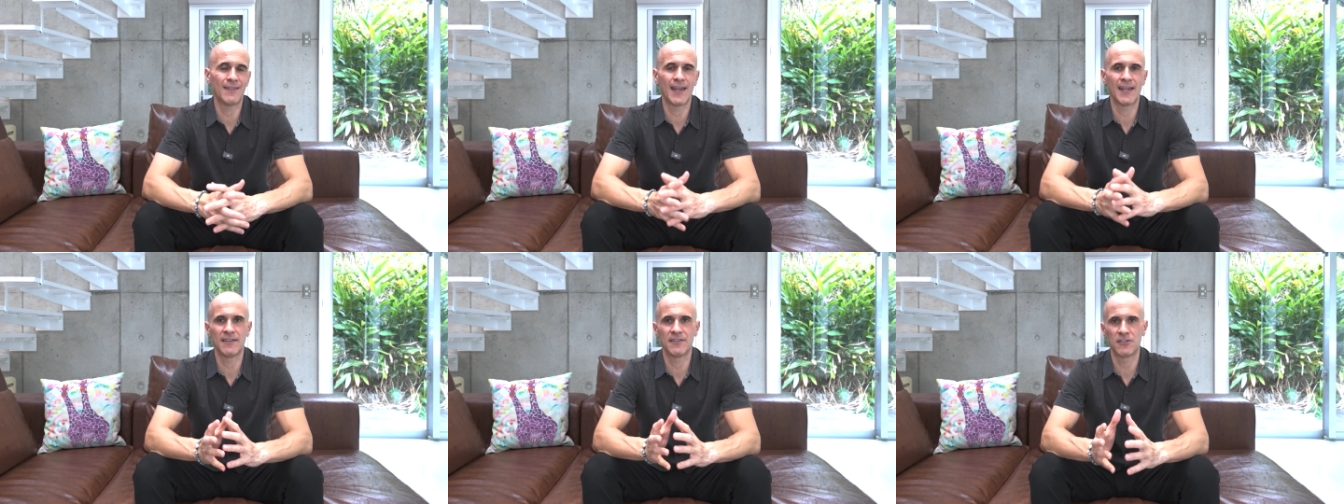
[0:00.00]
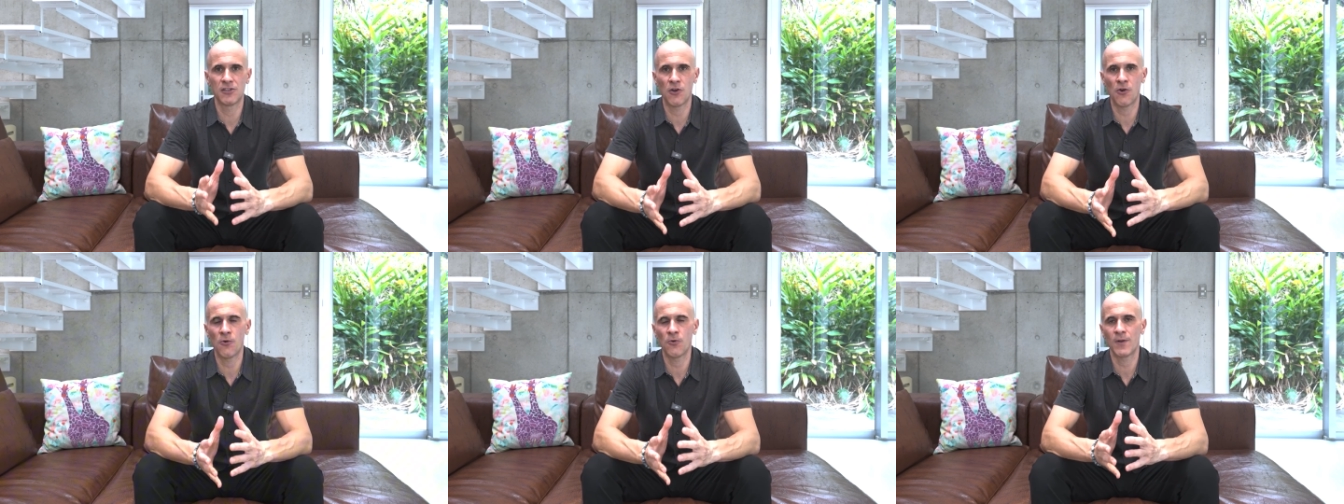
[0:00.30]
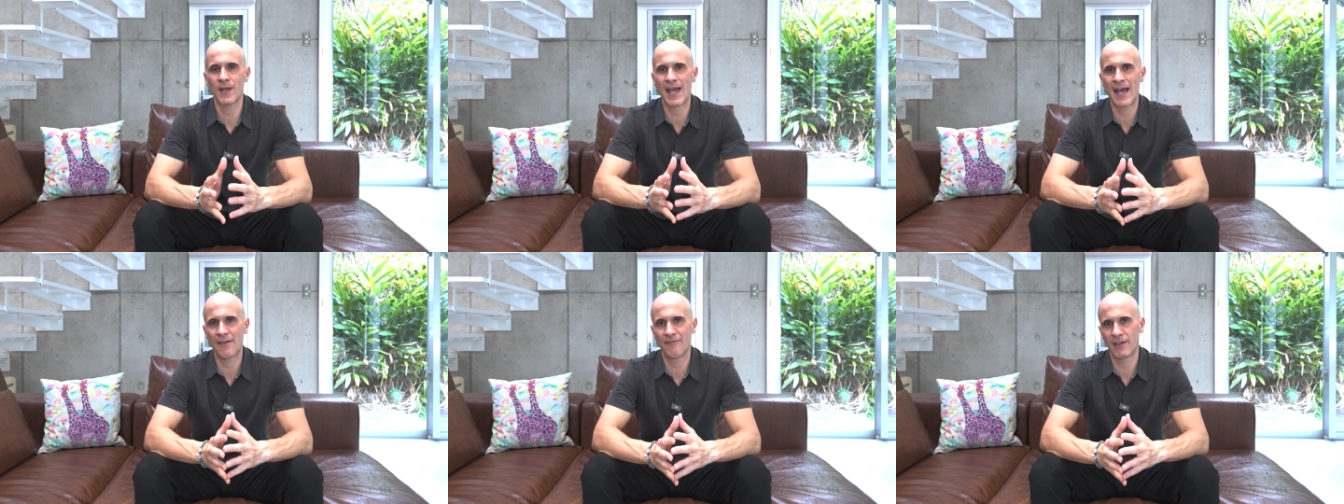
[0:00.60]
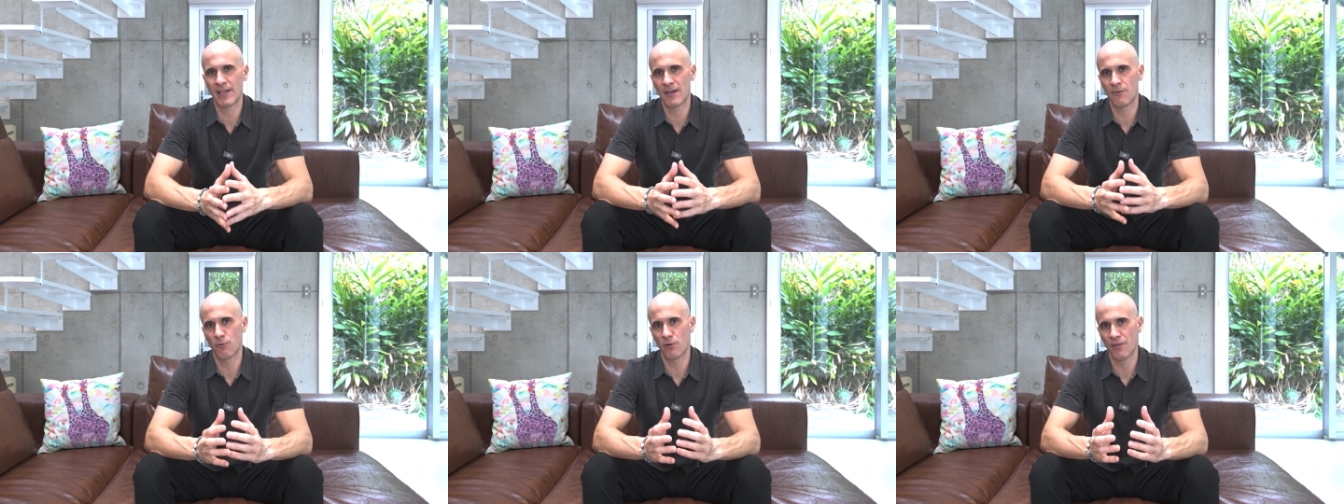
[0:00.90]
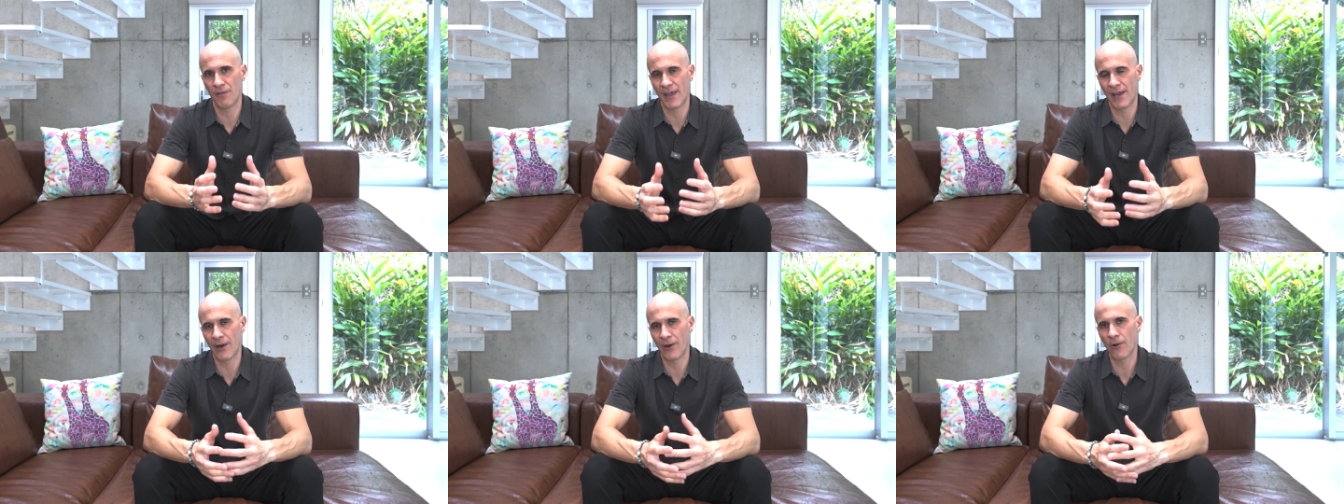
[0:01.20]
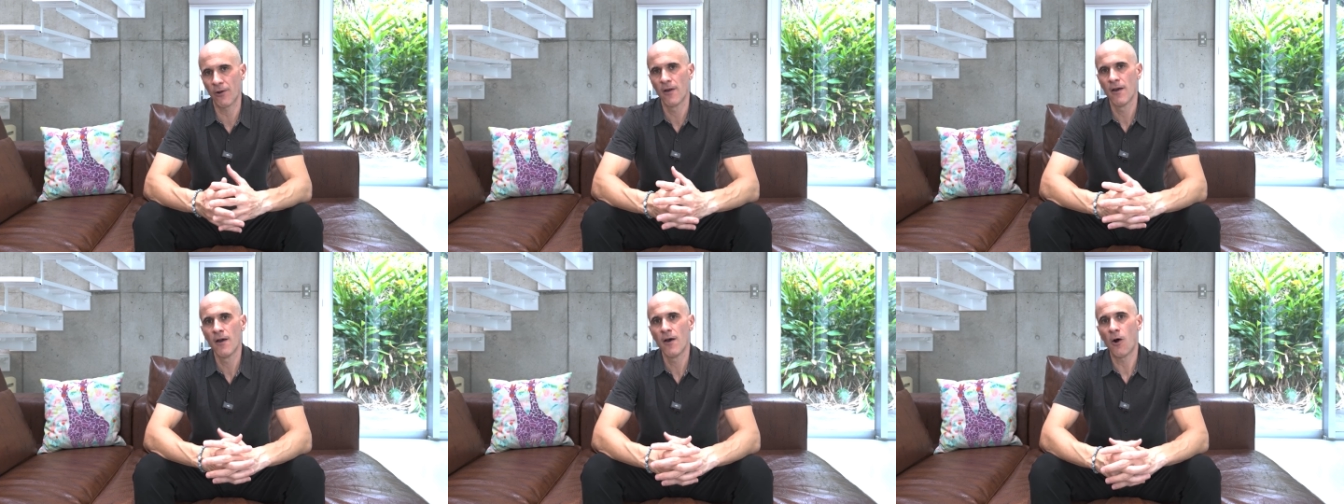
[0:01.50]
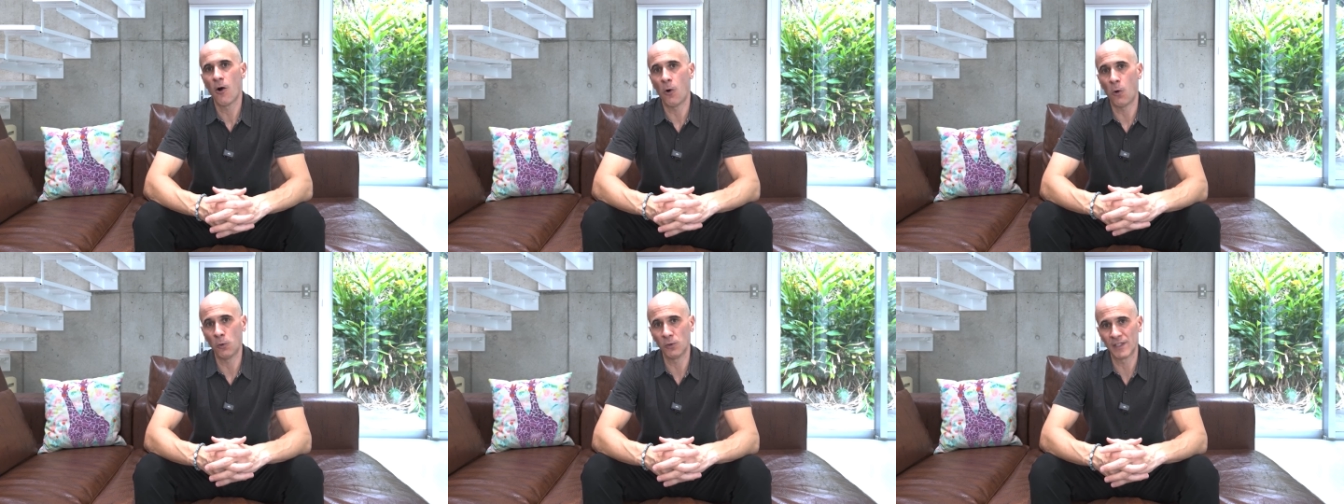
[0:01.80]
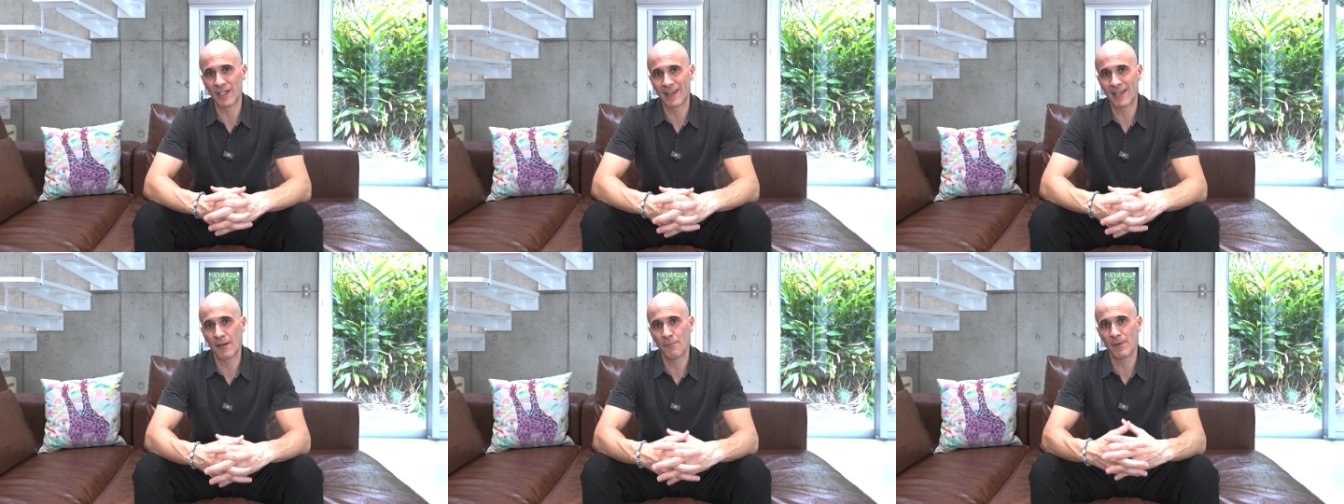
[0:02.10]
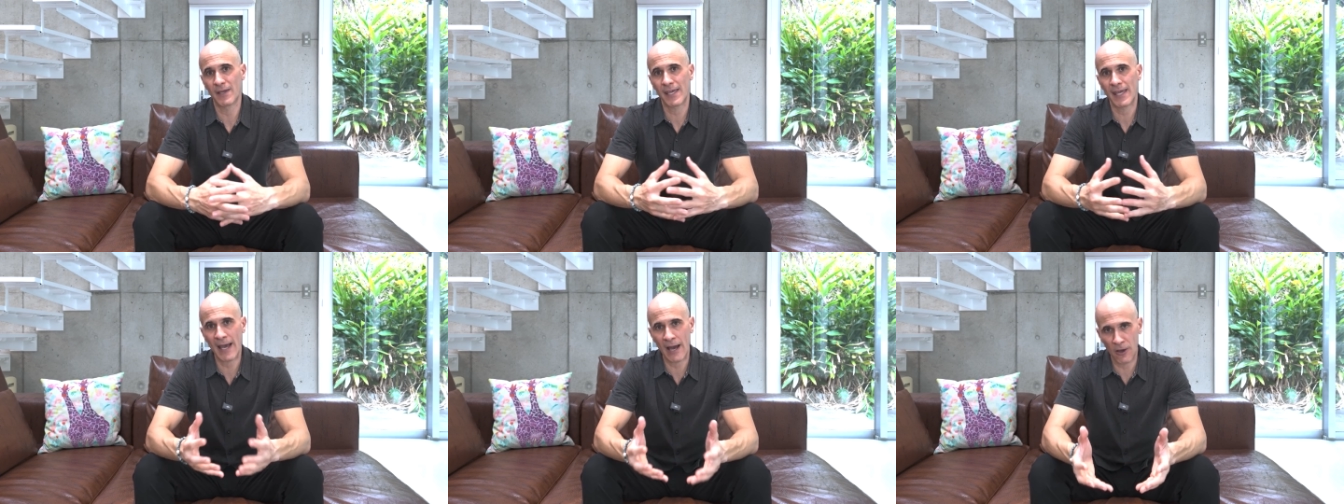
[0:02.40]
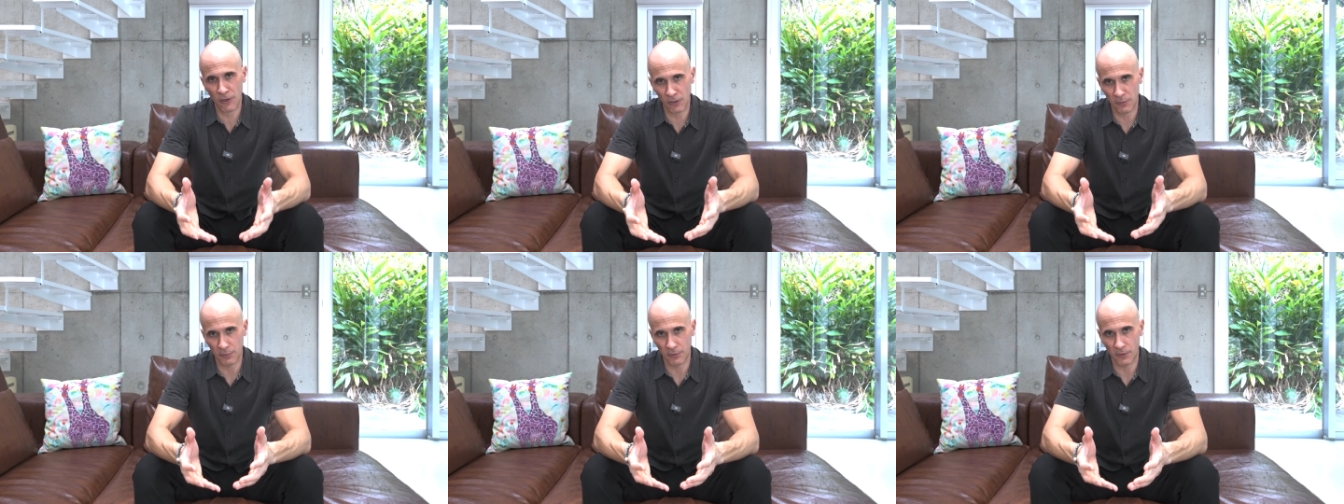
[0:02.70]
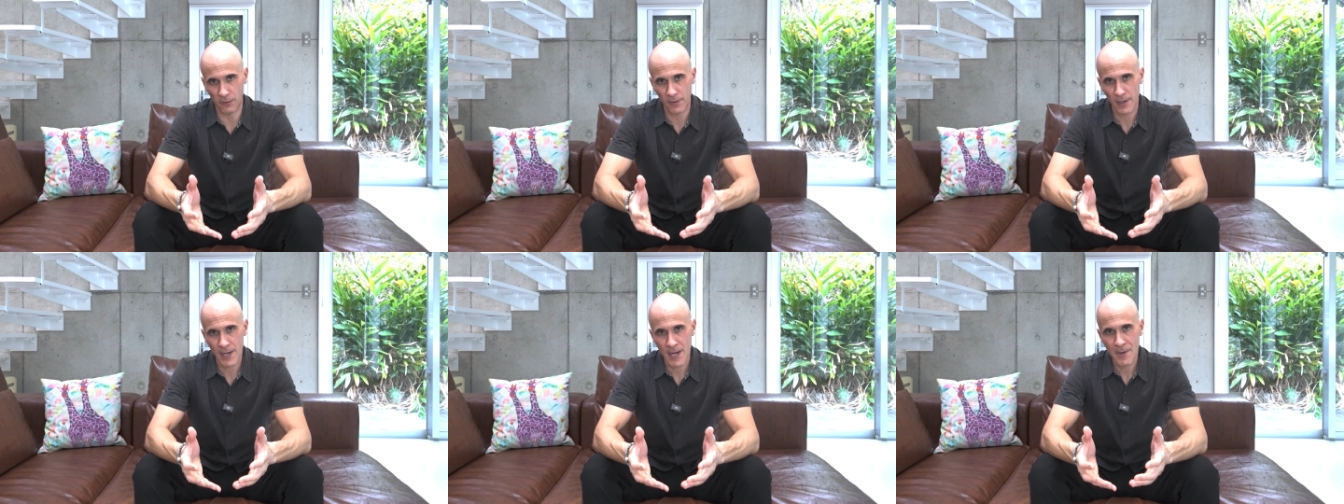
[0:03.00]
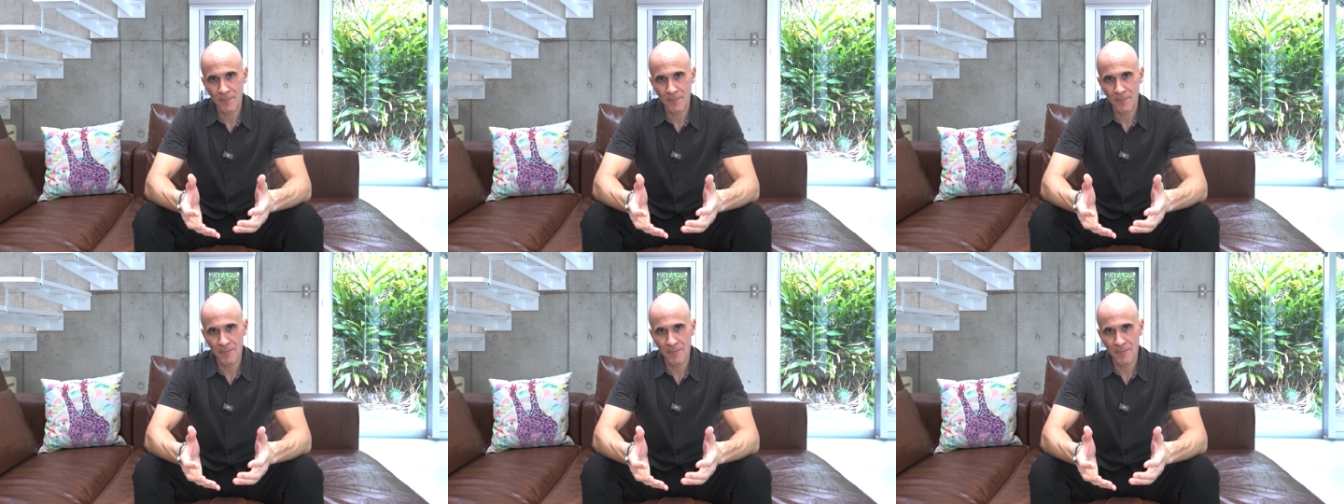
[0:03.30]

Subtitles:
they don't have anyone there holding them accountable.